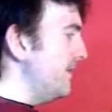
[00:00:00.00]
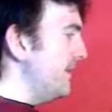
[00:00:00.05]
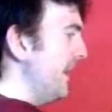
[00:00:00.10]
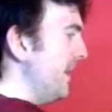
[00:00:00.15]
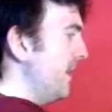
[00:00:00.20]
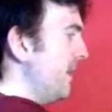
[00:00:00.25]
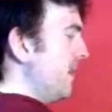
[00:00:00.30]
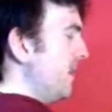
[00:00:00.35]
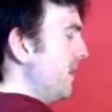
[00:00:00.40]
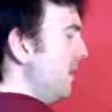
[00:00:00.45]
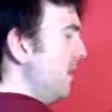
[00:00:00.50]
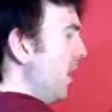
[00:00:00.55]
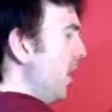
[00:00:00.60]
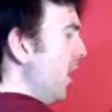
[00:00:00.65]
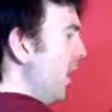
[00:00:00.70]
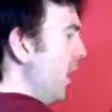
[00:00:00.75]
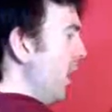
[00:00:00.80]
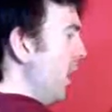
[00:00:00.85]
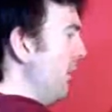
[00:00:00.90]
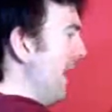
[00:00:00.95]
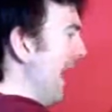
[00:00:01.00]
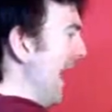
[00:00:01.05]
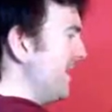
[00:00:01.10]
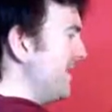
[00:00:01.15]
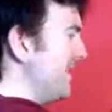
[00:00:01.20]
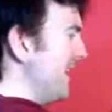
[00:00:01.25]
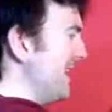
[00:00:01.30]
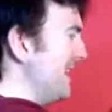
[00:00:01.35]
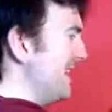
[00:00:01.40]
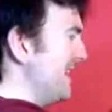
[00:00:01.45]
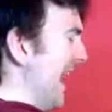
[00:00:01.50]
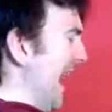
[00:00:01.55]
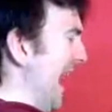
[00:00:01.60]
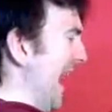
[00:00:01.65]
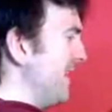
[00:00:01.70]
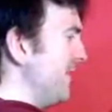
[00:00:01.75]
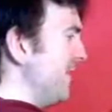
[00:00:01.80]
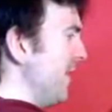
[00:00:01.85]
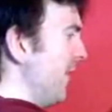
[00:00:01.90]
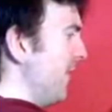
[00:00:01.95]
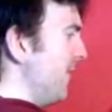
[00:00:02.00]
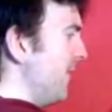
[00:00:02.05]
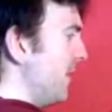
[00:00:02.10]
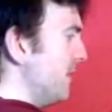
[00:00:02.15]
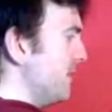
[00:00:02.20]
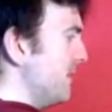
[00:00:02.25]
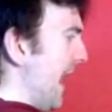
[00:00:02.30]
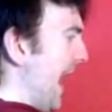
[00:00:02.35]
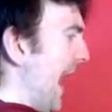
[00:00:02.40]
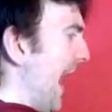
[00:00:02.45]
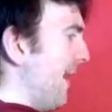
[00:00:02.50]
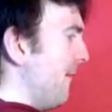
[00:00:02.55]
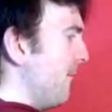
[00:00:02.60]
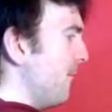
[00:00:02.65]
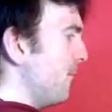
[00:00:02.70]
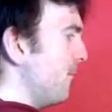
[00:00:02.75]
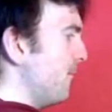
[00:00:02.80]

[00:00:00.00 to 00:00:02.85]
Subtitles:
Who actually signed off on that?